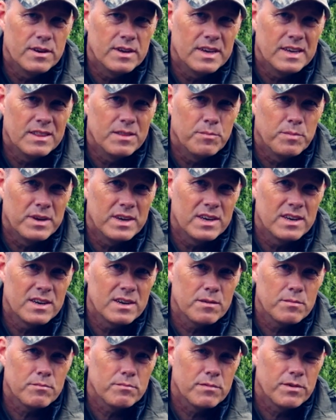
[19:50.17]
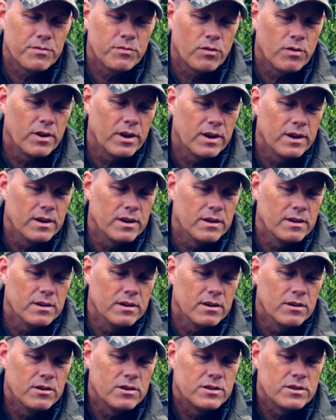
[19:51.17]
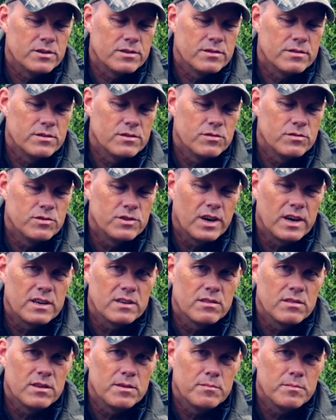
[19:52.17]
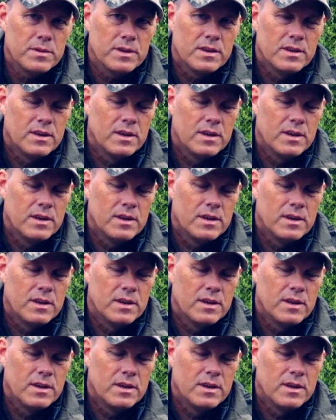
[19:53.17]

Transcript: In the beginning, before I learned to tighten them,